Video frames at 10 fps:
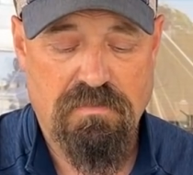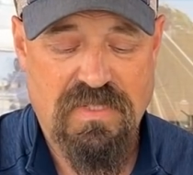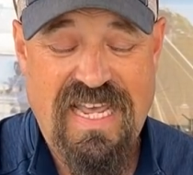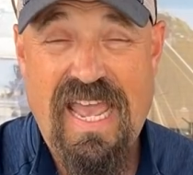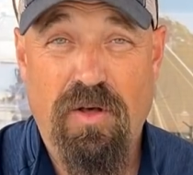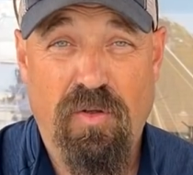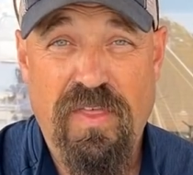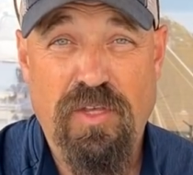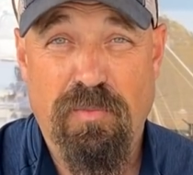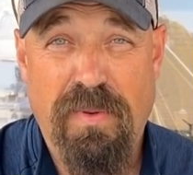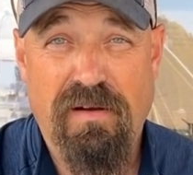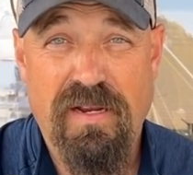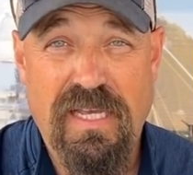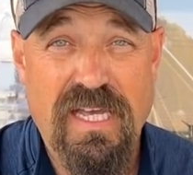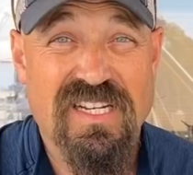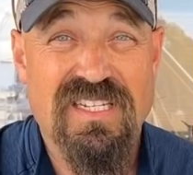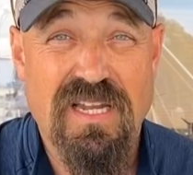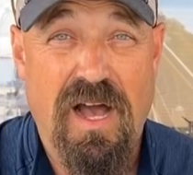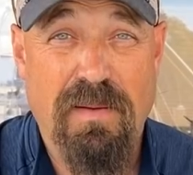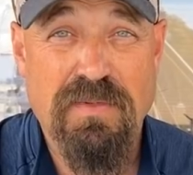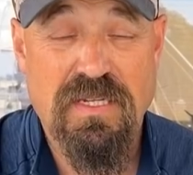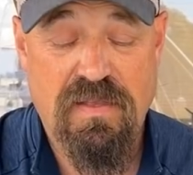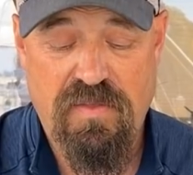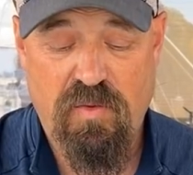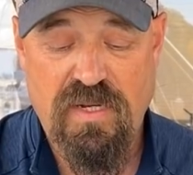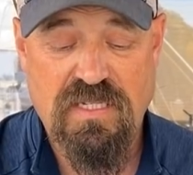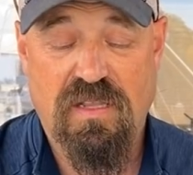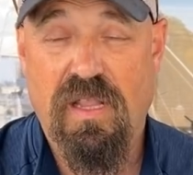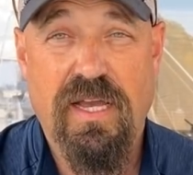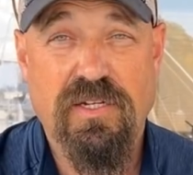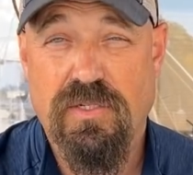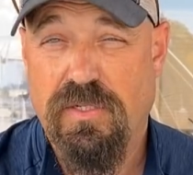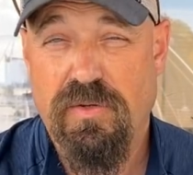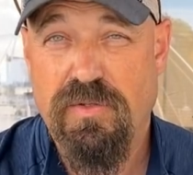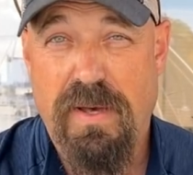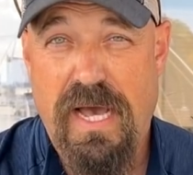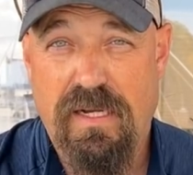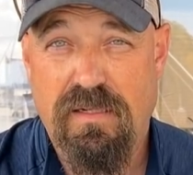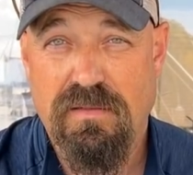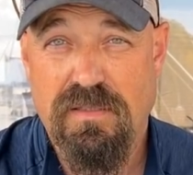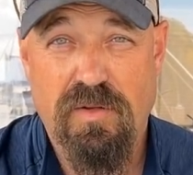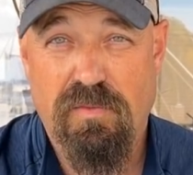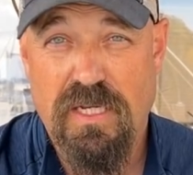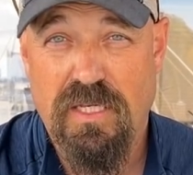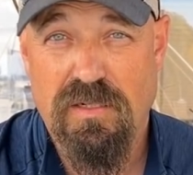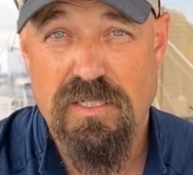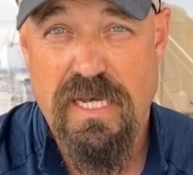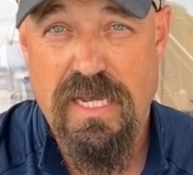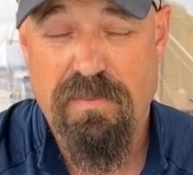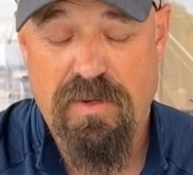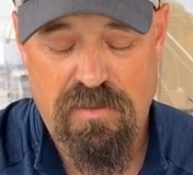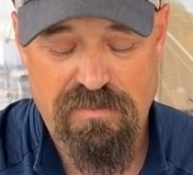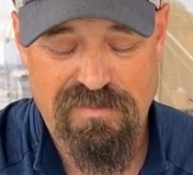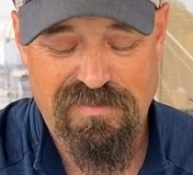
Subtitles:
tail that you're burying in stops, and then the rest of the line just goes back to the regular diameter.